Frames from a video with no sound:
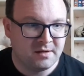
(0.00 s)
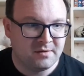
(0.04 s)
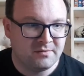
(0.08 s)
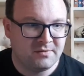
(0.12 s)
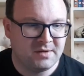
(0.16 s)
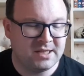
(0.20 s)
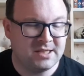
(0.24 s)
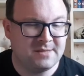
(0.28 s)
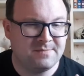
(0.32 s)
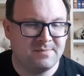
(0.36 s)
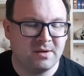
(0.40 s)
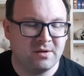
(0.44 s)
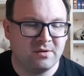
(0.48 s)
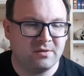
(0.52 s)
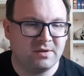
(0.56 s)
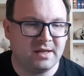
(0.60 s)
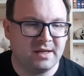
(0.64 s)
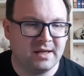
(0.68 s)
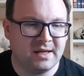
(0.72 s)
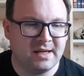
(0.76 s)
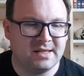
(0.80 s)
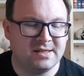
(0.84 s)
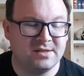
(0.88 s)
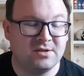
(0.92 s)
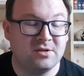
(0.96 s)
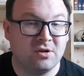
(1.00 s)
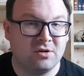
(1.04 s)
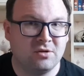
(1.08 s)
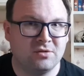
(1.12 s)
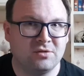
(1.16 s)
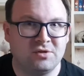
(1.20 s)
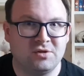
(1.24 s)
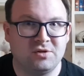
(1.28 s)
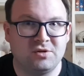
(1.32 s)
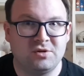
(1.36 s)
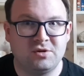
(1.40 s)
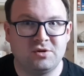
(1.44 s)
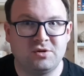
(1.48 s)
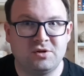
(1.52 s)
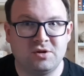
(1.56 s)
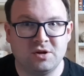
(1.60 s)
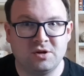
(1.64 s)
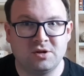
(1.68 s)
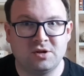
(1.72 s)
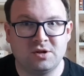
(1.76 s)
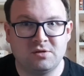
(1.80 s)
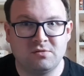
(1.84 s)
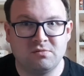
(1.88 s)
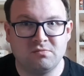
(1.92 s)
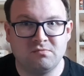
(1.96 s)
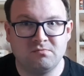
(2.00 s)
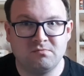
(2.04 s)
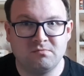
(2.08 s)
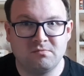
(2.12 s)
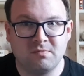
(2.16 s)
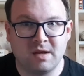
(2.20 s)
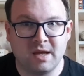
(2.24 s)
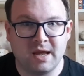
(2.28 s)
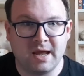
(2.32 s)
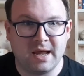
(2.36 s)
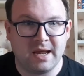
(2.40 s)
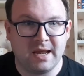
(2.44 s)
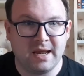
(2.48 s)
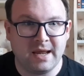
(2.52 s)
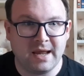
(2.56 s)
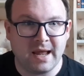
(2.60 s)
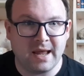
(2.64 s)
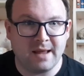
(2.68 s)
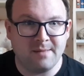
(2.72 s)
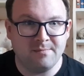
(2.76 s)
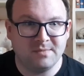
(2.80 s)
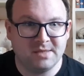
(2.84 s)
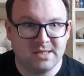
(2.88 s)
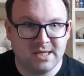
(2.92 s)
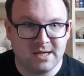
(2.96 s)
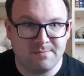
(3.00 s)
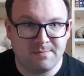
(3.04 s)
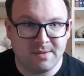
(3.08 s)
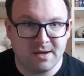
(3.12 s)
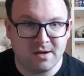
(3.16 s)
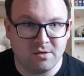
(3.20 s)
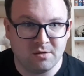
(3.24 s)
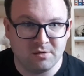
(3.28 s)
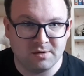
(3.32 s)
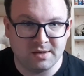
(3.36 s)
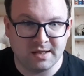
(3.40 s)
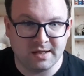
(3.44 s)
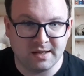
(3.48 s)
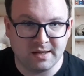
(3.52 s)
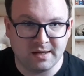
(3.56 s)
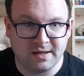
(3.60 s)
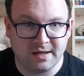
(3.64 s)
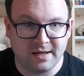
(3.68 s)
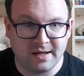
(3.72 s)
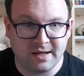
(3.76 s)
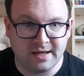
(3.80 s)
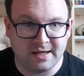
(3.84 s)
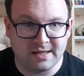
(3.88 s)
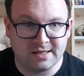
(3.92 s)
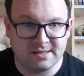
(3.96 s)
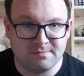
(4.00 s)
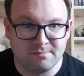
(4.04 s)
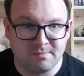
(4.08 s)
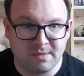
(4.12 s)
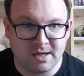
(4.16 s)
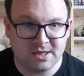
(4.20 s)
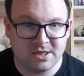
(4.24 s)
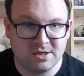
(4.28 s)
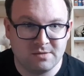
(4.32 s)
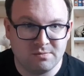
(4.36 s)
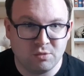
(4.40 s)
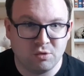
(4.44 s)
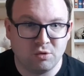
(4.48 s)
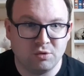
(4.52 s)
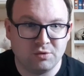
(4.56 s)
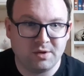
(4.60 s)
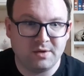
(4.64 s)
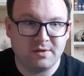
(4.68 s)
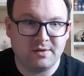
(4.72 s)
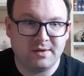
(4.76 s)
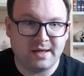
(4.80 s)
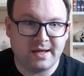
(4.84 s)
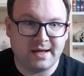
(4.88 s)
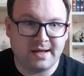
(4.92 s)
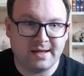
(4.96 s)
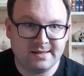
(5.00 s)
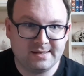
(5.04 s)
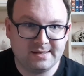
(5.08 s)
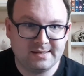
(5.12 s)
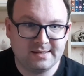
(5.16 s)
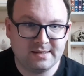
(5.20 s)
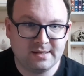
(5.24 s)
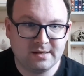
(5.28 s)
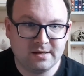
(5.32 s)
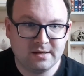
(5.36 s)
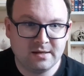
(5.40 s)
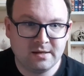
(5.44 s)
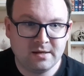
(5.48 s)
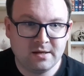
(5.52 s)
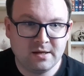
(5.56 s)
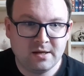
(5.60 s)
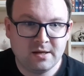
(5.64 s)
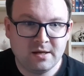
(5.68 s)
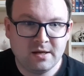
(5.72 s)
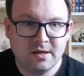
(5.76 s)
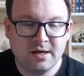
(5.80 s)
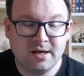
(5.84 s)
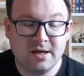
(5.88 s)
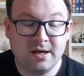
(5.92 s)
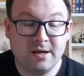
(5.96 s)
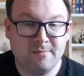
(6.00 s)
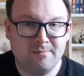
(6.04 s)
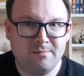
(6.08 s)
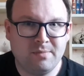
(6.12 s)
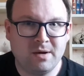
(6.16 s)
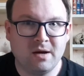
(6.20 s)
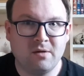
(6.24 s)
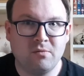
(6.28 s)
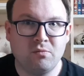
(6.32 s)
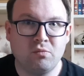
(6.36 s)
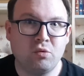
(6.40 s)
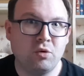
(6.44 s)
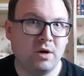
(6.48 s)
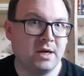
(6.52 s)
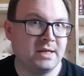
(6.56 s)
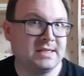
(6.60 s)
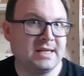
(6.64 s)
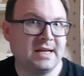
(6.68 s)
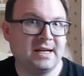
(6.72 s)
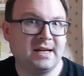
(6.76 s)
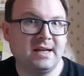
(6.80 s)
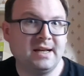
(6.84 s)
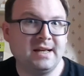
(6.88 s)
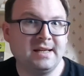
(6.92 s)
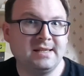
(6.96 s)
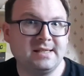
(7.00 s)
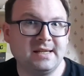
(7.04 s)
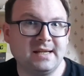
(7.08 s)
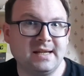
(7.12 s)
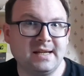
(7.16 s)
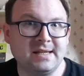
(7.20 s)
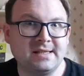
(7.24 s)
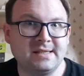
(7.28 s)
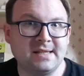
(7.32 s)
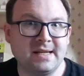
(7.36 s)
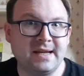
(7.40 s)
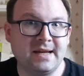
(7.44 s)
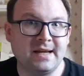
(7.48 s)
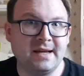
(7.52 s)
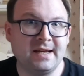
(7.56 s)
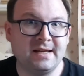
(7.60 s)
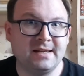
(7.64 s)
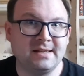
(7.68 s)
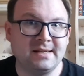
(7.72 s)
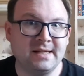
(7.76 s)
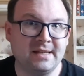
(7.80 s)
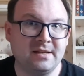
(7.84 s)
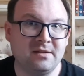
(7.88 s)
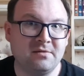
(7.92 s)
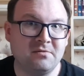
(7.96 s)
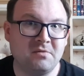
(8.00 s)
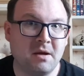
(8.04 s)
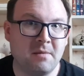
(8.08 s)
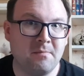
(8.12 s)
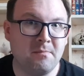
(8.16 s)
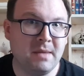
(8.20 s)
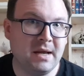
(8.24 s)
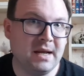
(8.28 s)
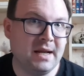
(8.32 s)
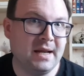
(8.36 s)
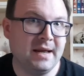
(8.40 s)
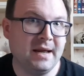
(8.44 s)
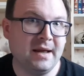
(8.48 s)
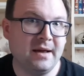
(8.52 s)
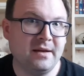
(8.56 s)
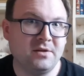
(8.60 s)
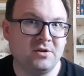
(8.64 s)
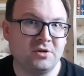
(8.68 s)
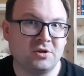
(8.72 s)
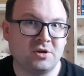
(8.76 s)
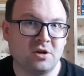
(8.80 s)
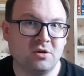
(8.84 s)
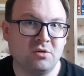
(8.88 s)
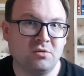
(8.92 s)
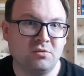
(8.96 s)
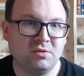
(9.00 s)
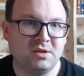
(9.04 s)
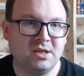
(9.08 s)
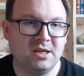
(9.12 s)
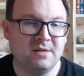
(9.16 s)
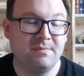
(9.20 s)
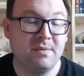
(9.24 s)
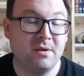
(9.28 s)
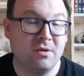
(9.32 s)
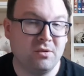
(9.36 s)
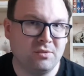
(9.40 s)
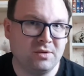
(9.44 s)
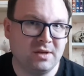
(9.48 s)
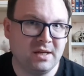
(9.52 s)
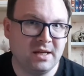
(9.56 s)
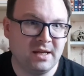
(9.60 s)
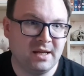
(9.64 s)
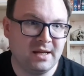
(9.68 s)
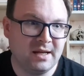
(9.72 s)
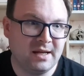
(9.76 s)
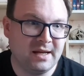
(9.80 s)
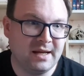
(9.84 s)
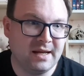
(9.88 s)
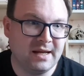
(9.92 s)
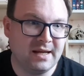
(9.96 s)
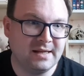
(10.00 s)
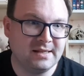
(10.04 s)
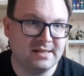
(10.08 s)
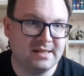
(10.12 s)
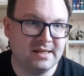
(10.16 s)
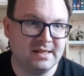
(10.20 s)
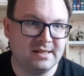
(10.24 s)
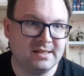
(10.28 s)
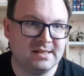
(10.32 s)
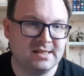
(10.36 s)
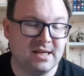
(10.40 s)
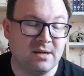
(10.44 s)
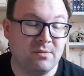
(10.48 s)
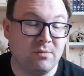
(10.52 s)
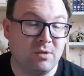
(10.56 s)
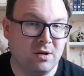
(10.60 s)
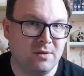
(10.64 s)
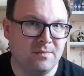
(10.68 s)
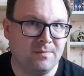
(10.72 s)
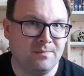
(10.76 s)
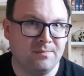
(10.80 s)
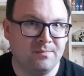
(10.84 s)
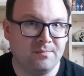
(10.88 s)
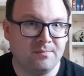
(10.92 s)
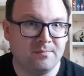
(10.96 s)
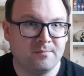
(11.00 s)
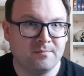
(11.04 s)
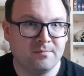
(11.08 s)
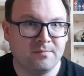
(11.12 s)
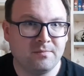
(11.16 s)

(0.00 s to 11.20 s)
this building is not just a empty building. It is much more than that. But what exactly is it? Is it merely just a haunted building? Is it someone?